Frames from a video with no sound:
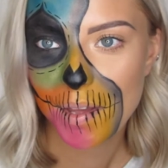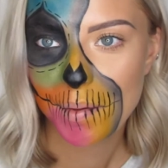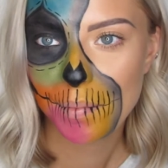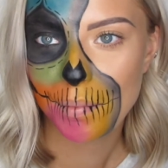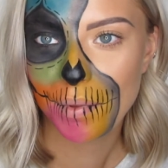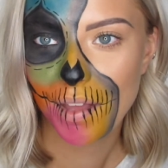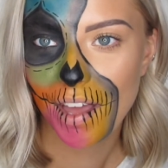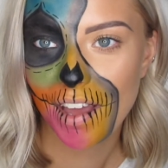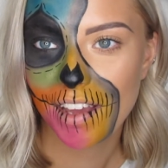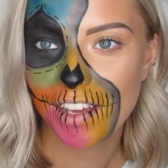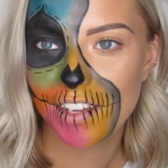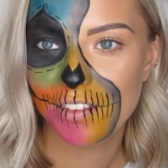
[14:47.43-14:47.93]

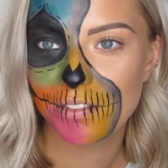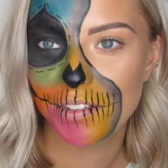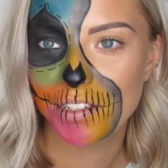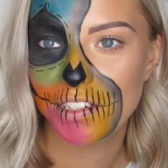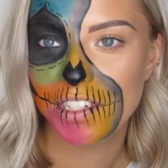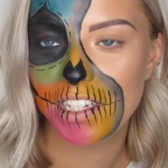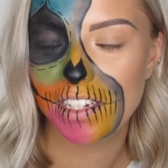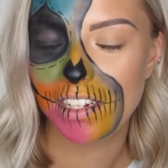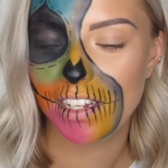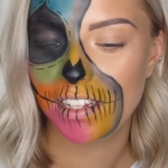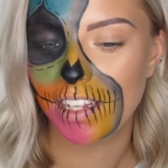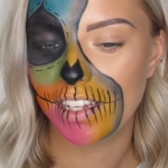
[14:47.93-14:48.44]
But yeah, if you
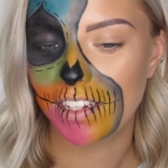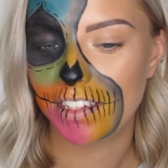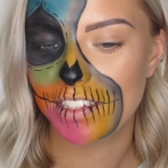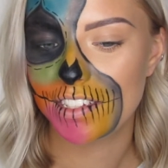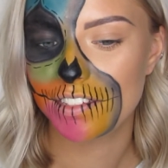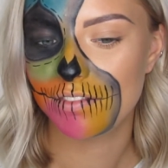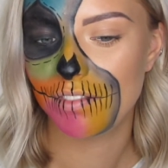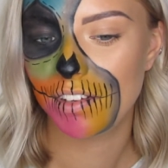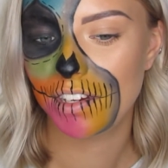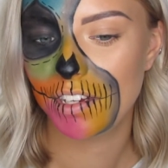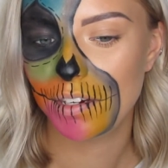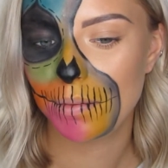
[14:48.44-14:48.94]
did like
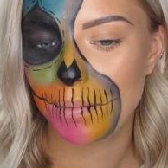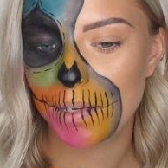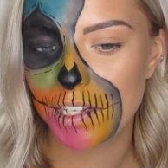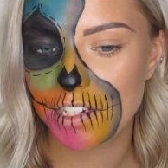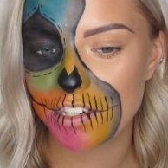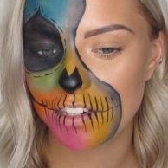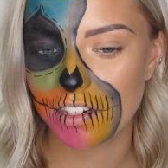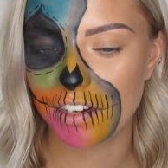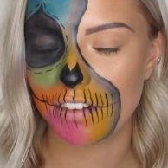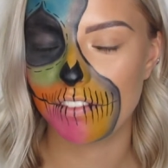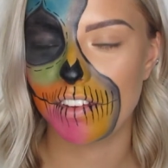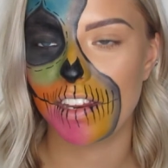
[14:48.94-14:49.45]
this video, make
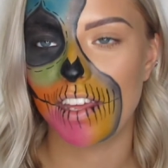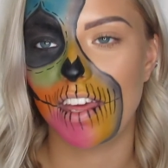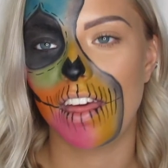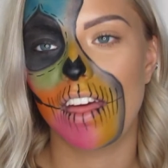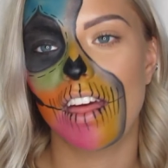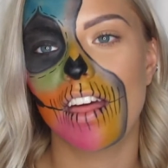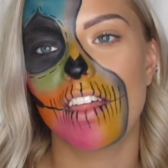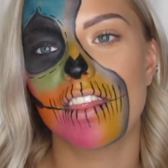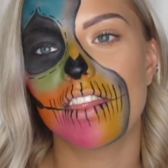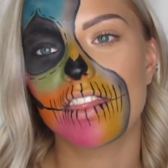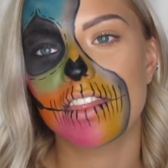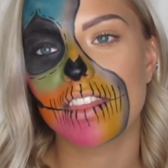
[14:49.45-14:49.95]
sure you give it a
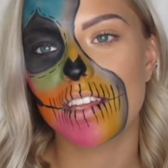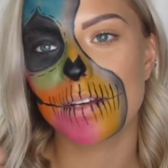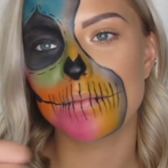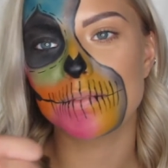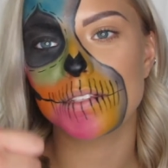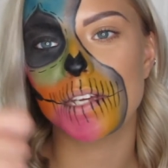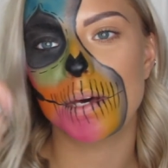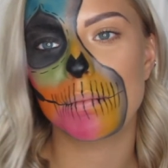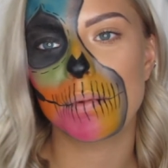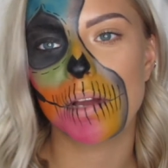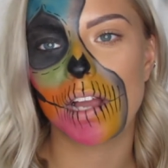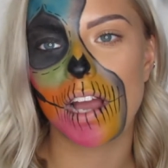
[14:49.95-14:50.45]

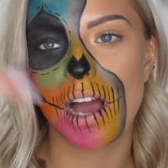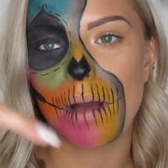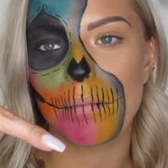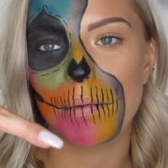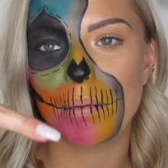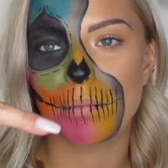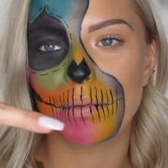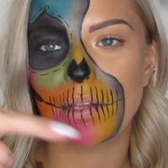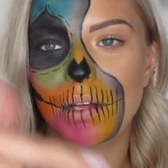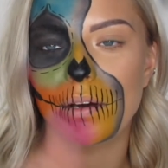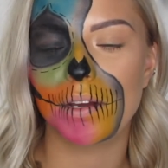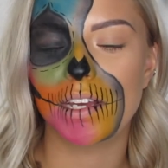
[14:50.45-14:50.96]
thumbs up,
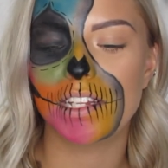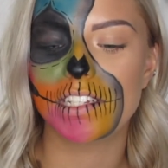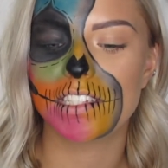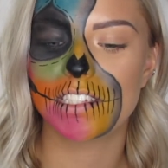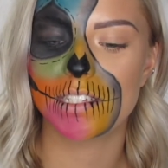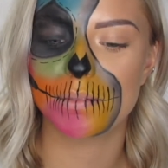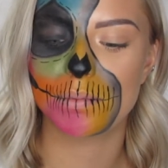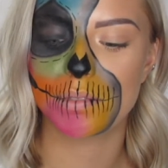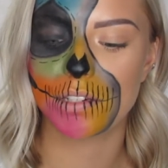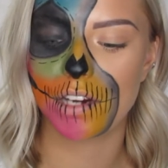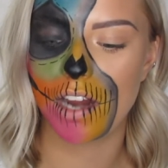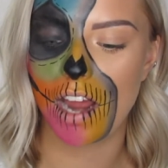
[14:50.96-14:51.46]
comment below, and
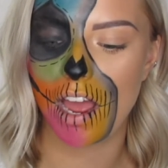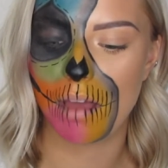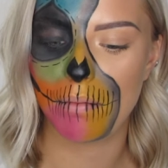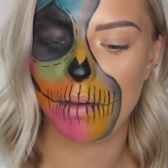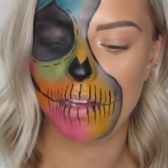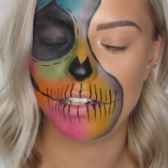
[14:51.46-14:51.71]
subscribe.